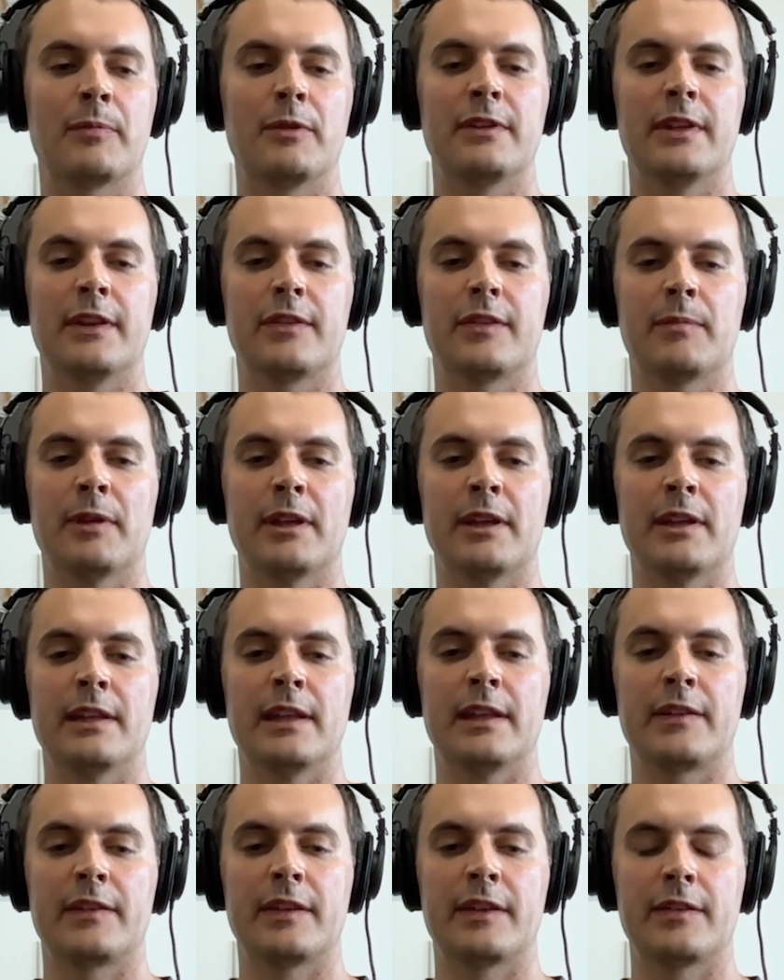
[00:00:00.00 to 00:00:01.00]
participant in
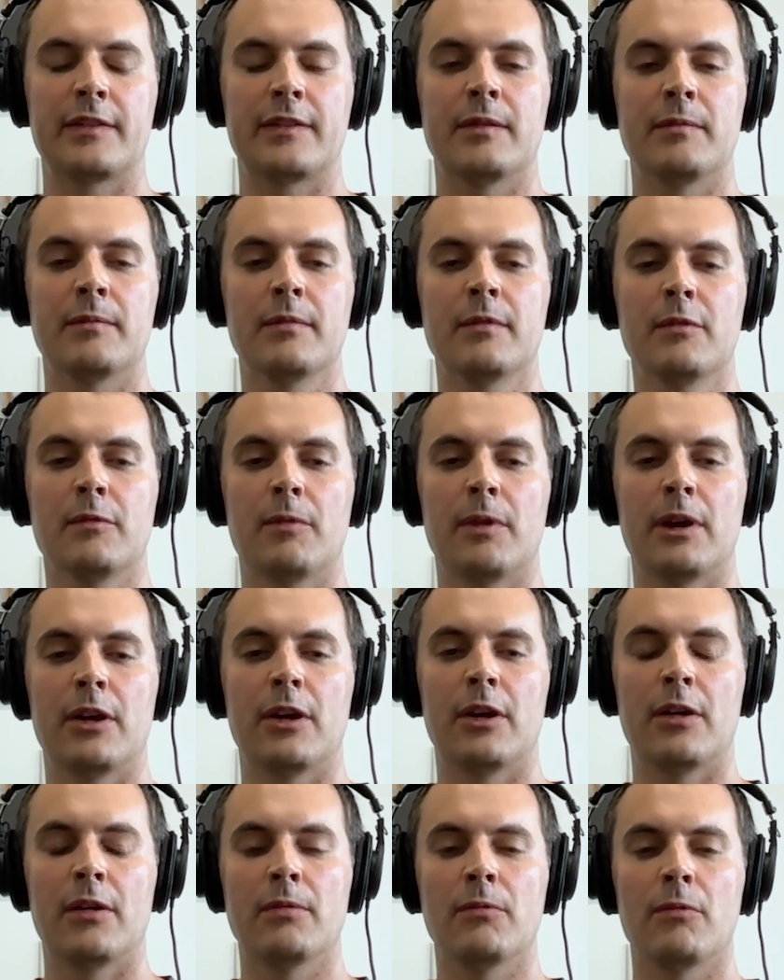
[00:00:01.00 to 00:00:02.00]
this system,
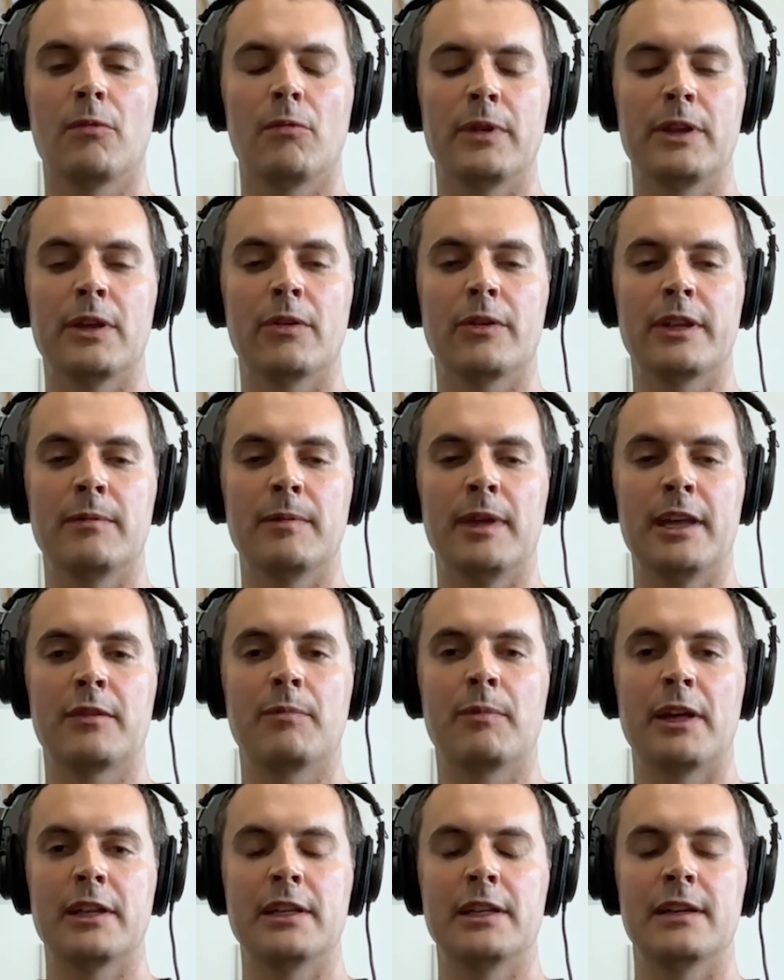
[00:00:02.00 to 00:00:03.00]
where we only make
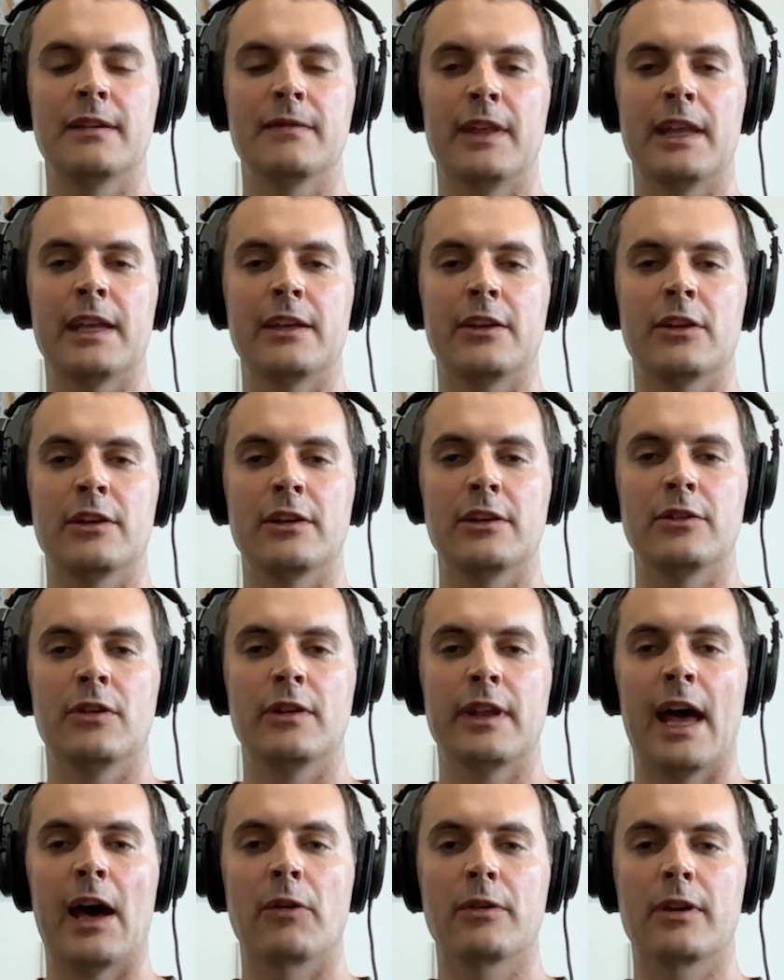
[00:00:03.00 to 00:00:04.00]
money if they get
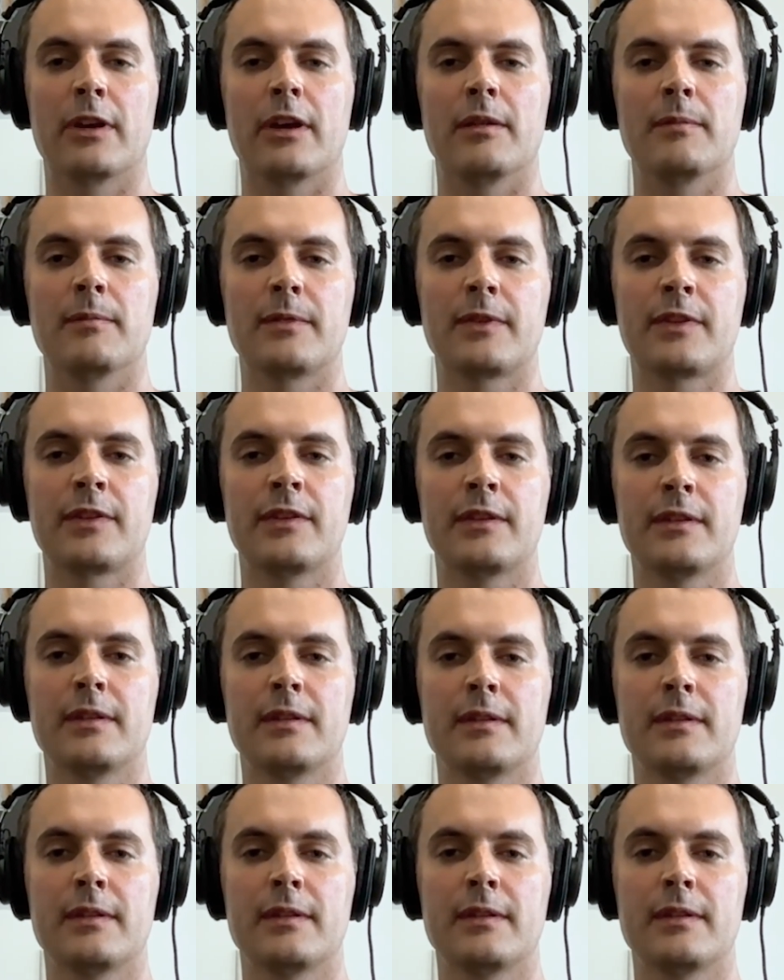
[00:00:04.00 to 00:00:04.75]
good outcomes.